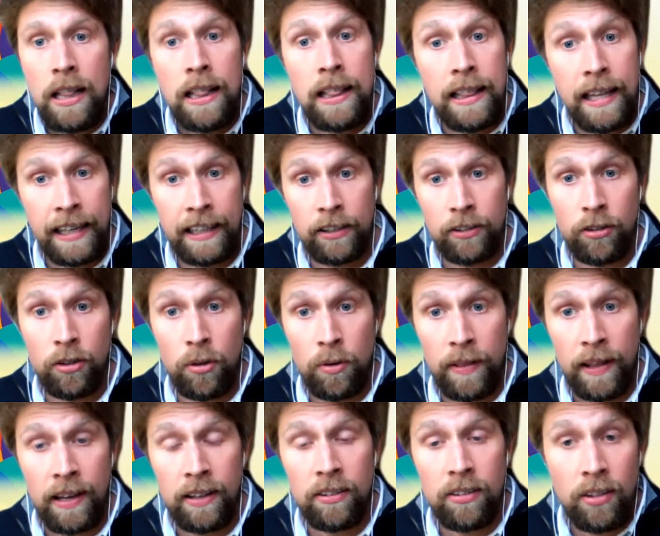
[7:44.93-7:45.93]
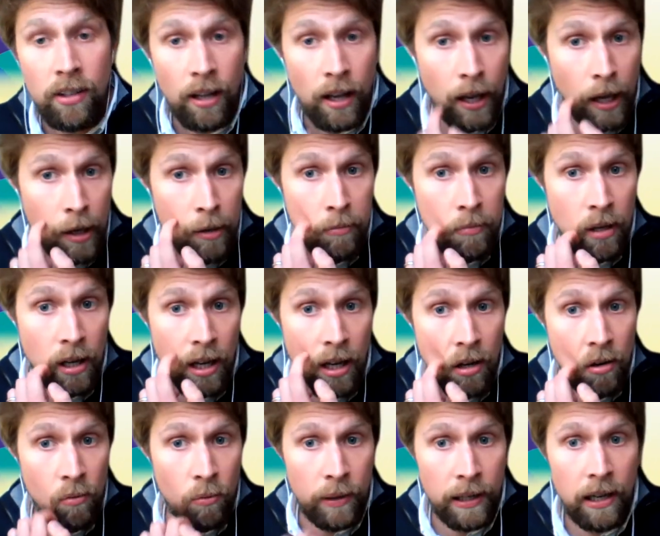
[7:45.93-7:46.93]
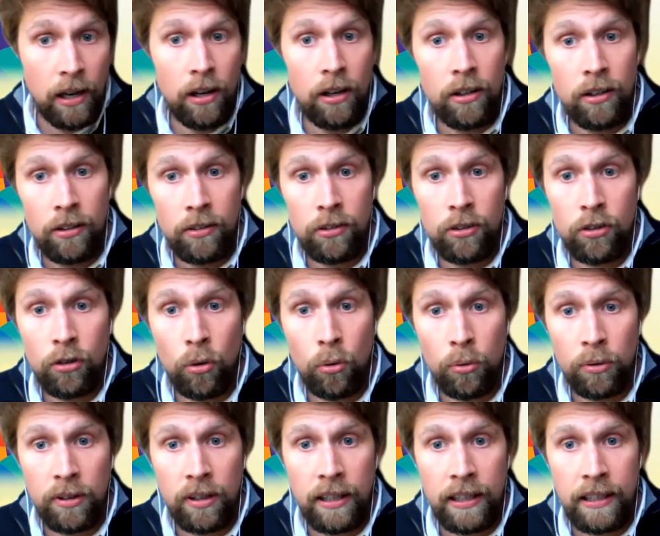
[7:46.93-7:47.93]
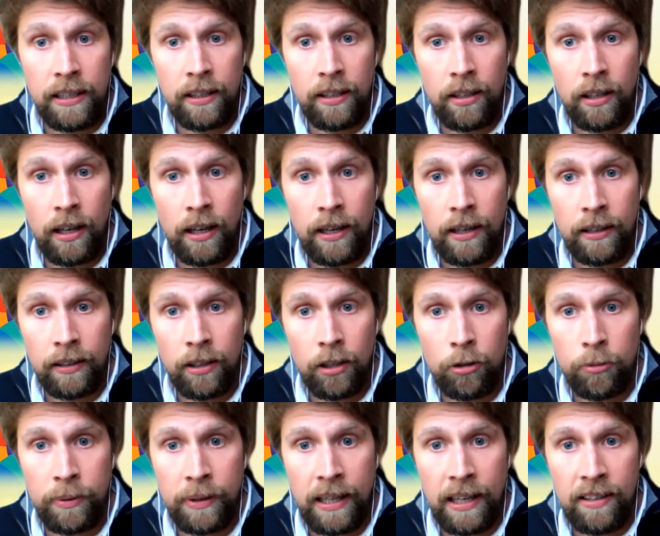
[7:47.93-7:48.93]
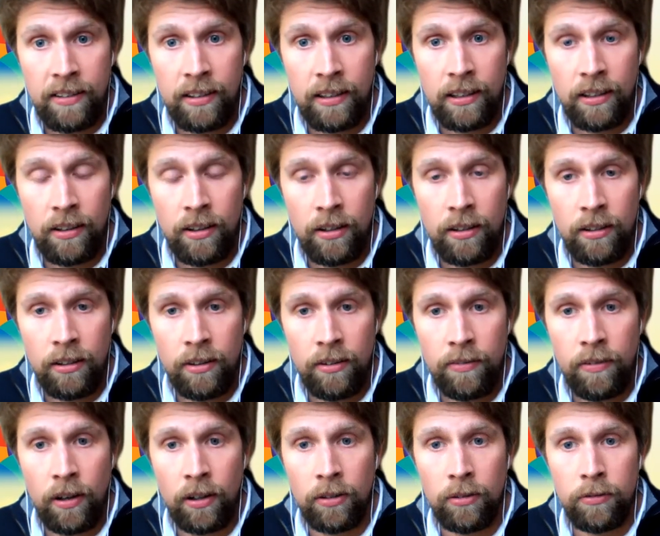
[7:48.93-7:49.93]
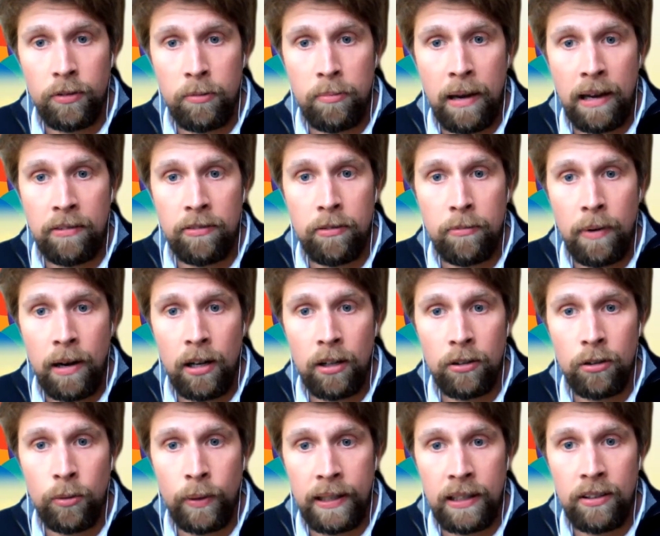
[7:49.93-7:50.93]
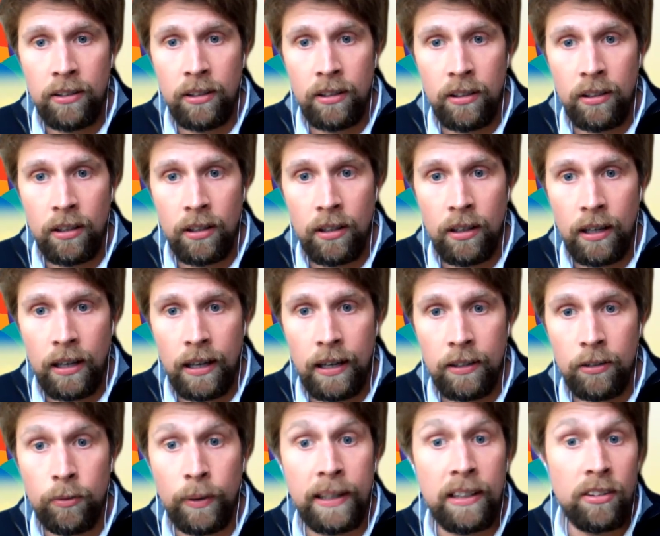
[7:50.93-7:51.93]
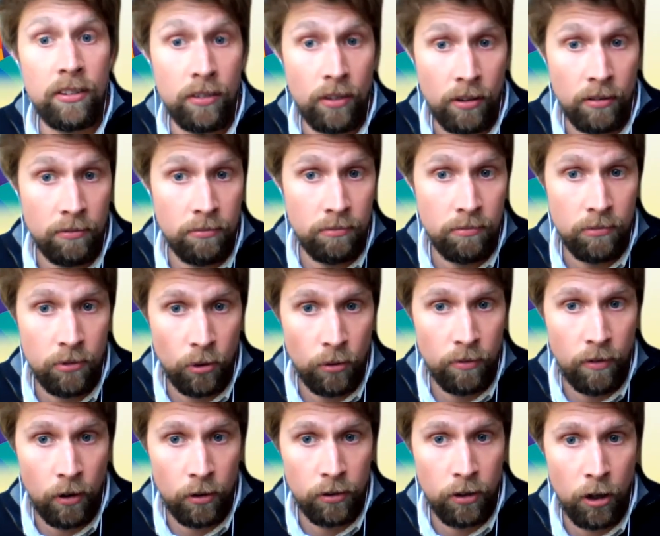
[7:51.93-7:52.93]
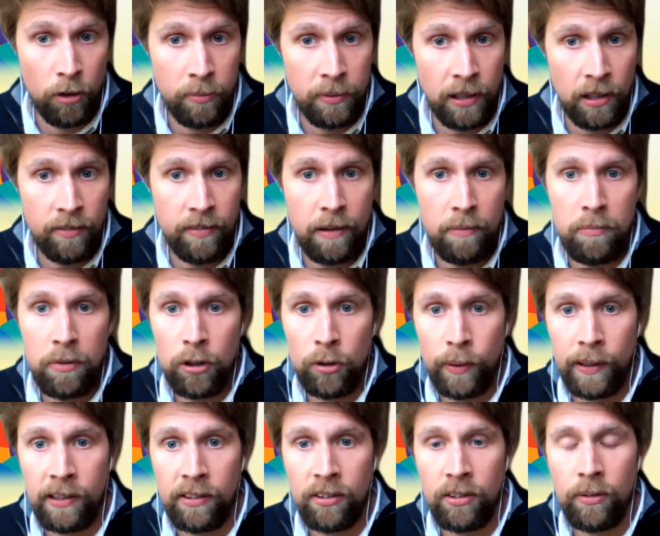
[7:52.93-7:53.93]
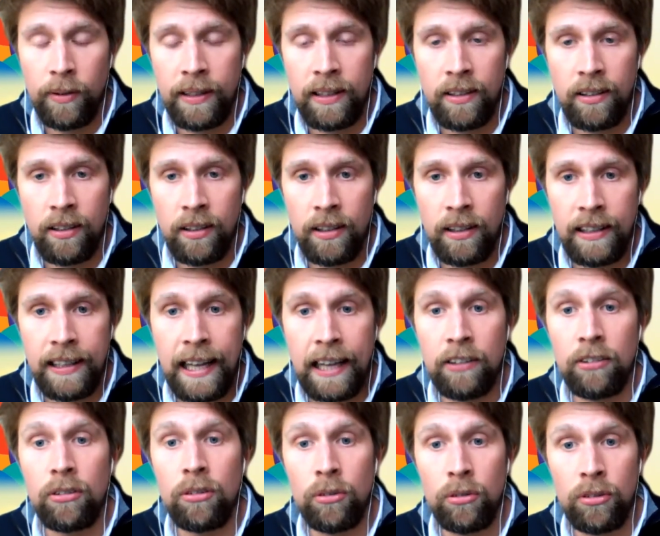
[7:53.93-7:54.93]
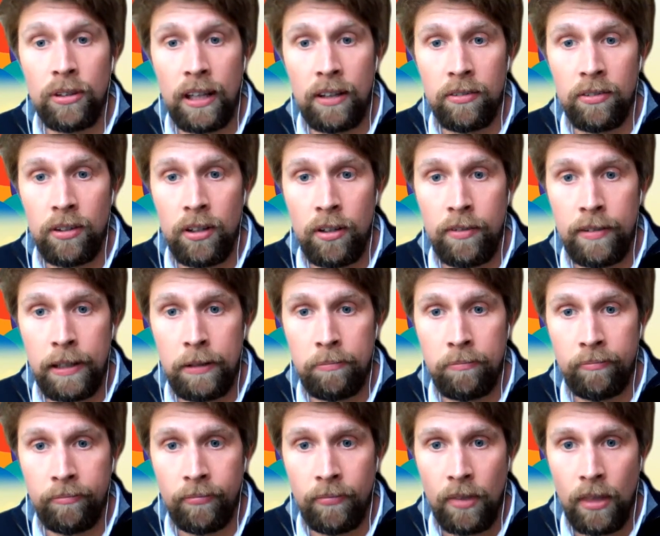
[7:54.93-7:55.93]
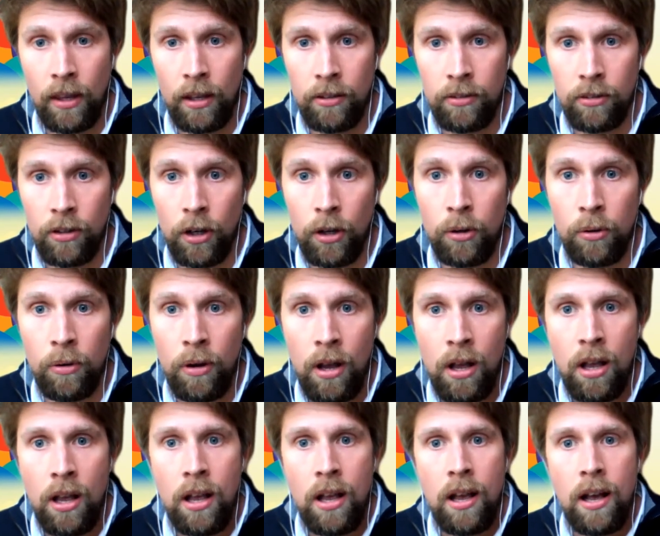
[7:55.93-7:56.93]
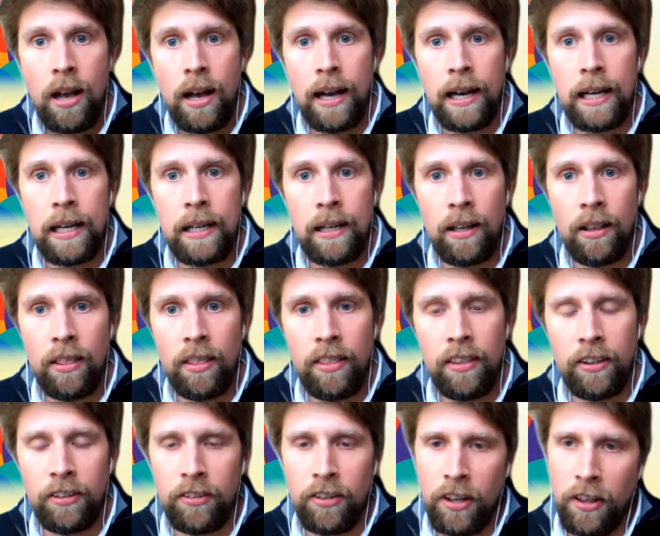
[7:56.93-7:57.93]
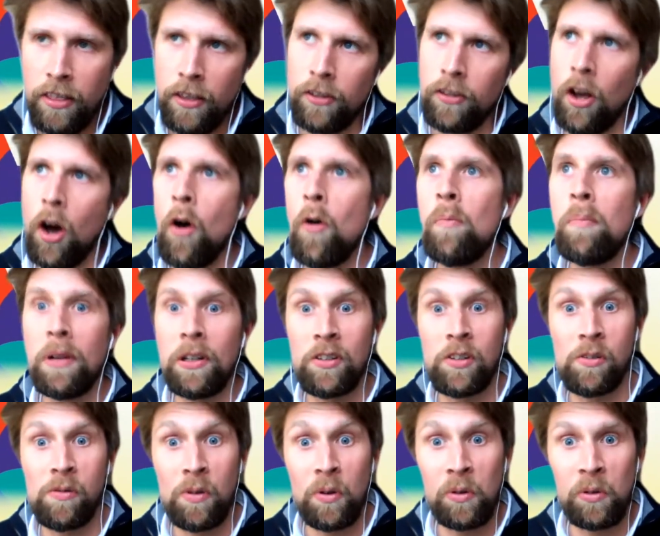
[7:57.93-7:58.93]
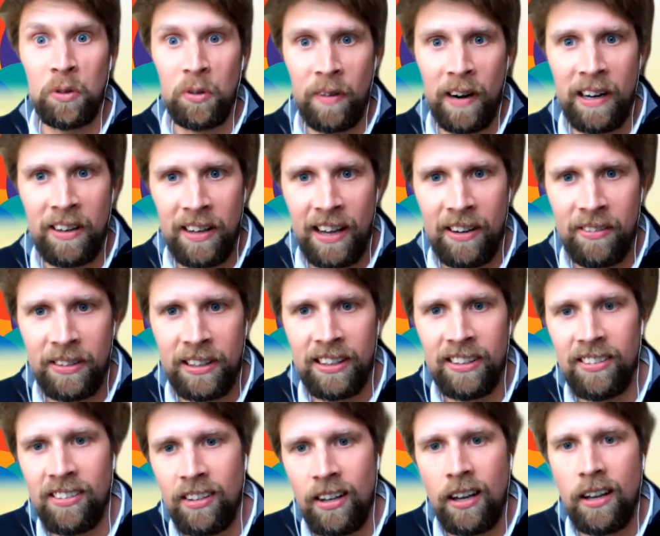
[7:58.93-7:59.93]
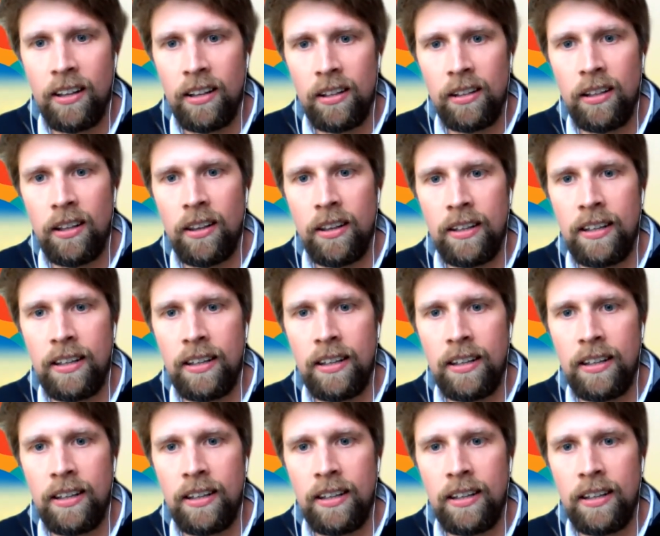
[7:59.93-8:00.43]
Linked to that, we are shortly going to be getting the final feedback from our 2020, so sort of October, November 2020 national staff survey. So there's a whole bunch of rules around how we can share the